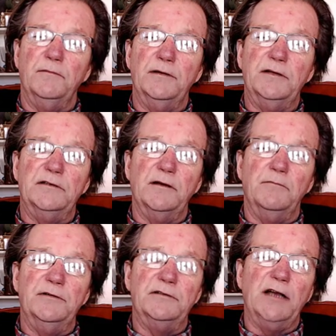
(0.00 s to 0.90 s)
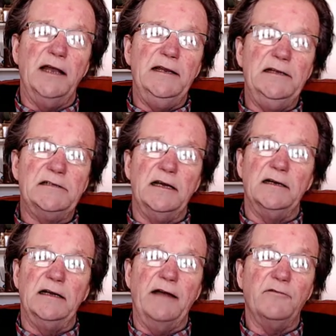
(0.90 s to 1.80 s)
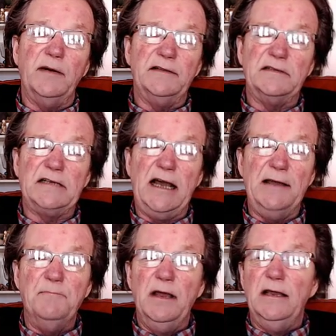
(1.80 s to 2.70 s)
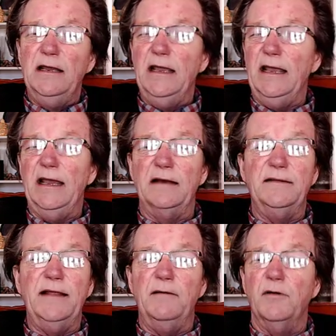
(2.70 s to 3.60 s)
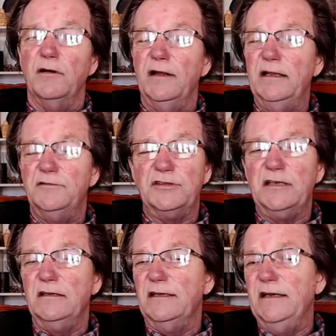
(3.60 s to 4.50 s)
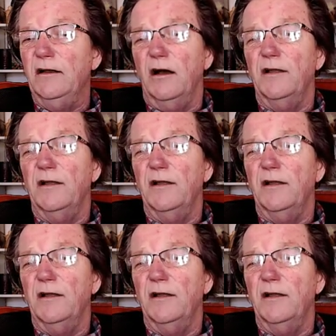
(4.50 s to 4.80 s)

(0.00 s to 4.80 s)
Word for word: the Chinese government at the time, and they were interestingly